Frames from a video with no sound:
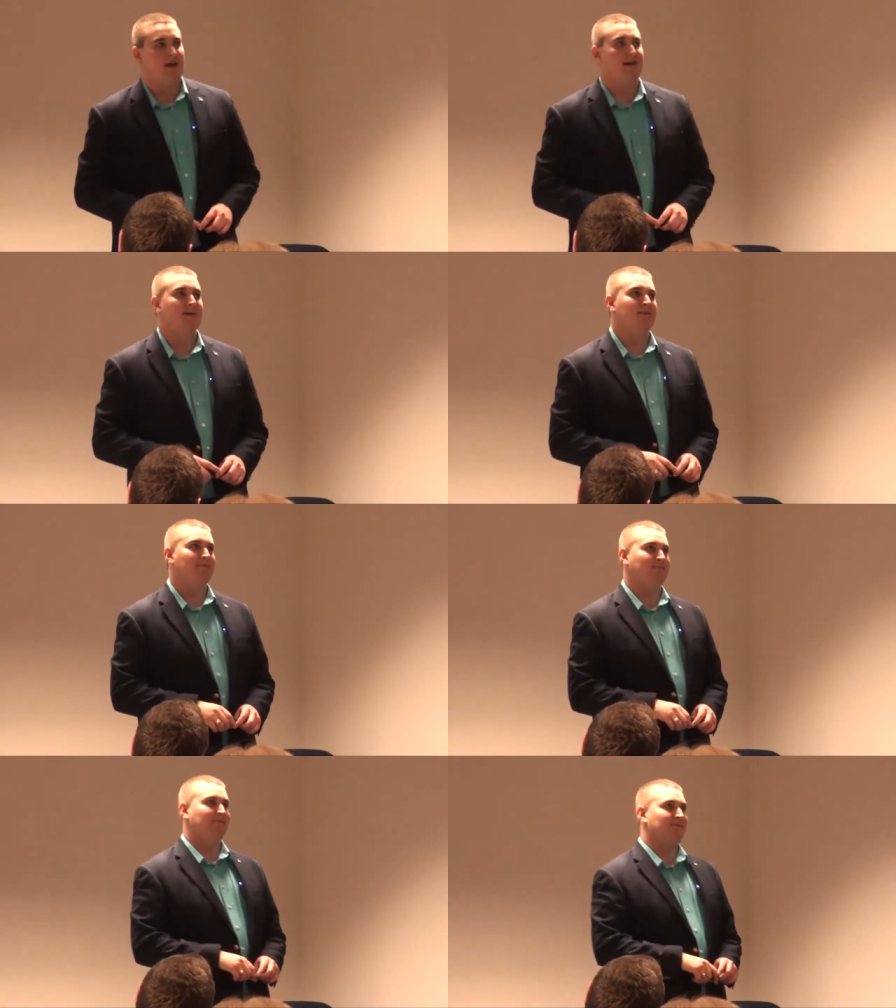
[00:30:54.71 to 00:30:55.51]

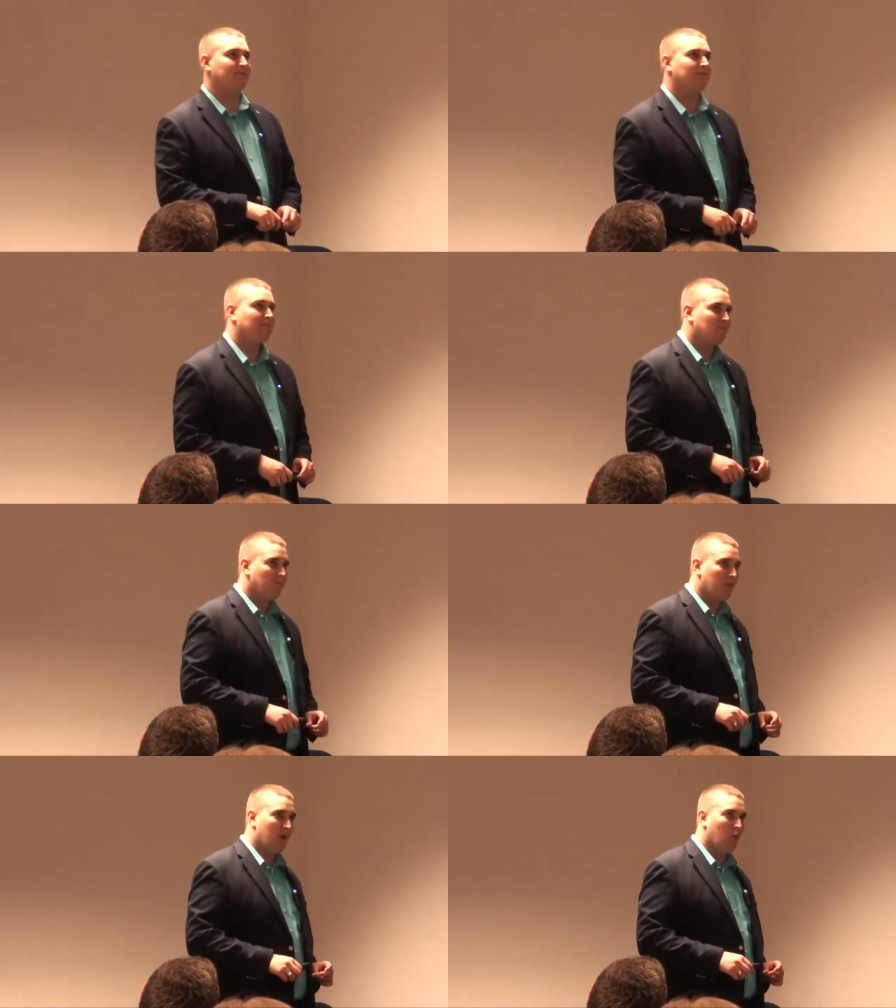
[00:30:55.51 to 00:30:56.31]

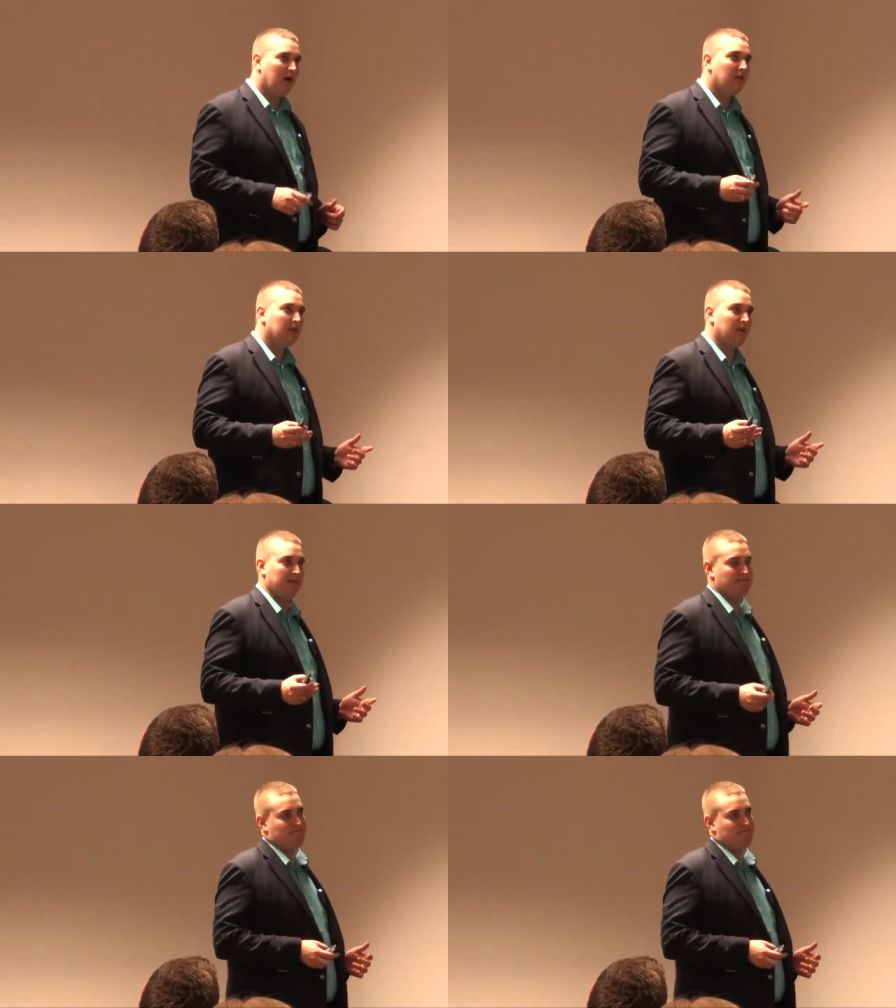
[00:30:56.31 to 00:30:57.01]
Um, well,